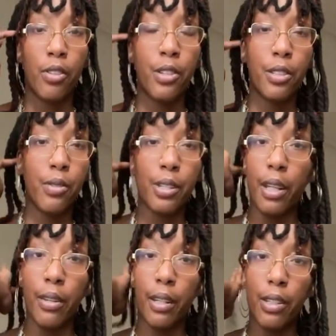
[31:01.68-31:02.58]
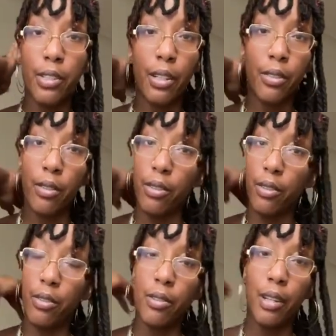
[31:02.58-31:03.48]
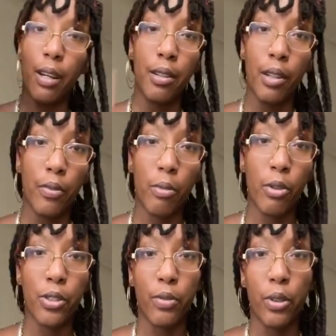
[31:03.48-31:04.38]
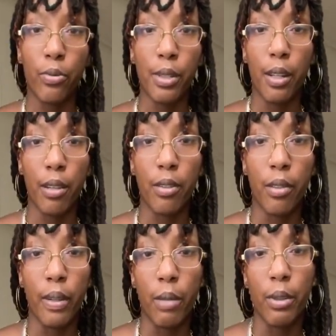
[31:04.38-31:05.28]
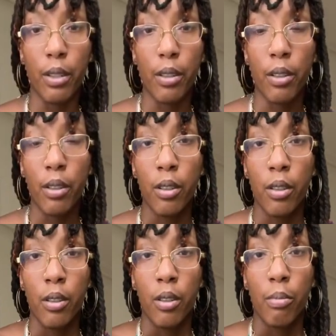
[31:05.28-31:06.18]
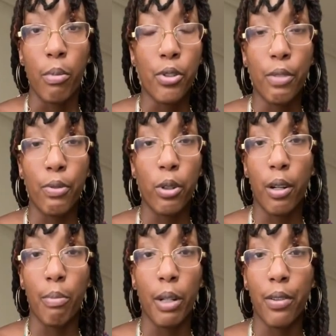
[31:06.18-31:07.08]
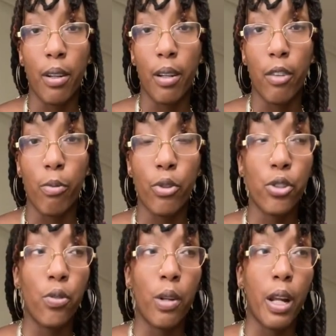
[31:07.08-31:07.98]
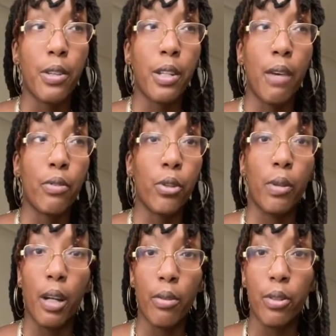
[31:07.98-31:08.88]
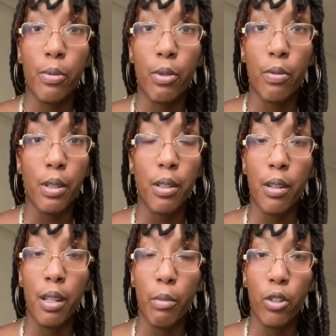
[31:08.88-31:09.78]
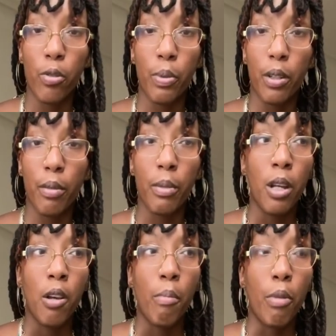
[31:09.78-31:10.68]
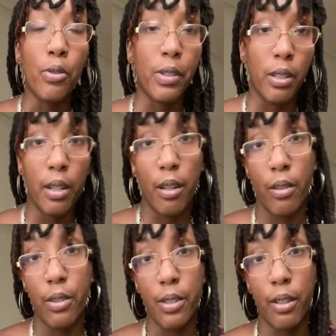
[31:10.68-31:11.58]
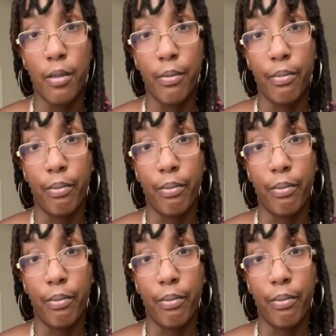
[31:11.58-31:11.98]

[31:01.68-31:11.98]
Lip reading: So just understand that the sun is not enough for most of you to get your vitamin D. Most of you aren't about that life. Most of you are not outside for 3 hours between 10 a.m. and 2 p.m., mostly naked in the sun.